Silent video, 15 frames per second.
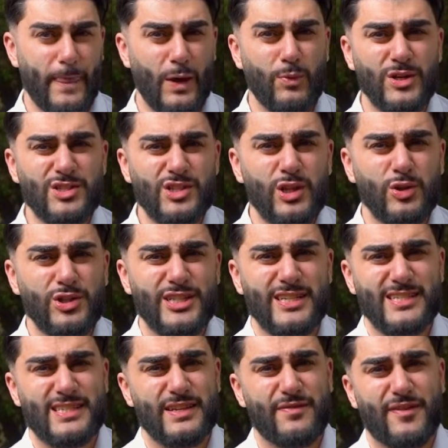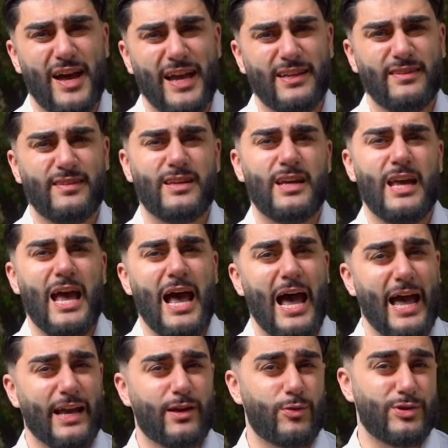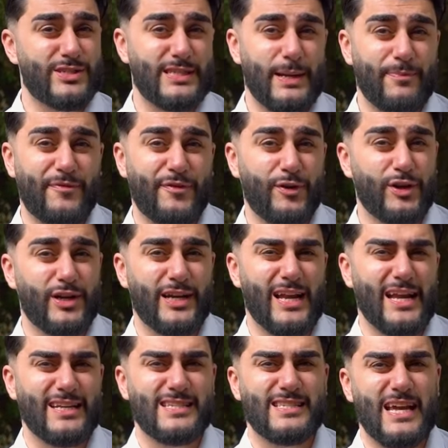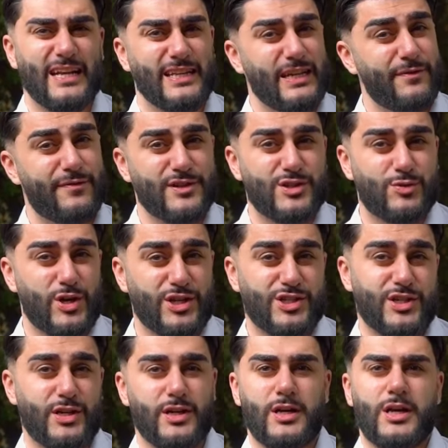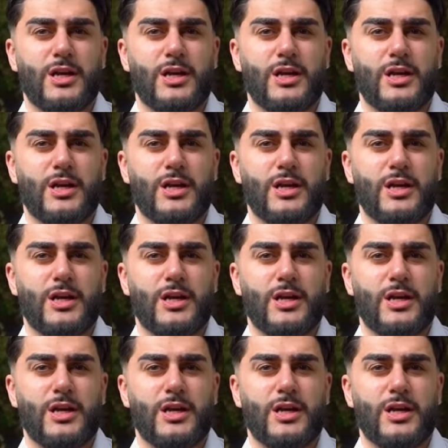Once the logic is defined, I go a step further and I decide the infrastructure.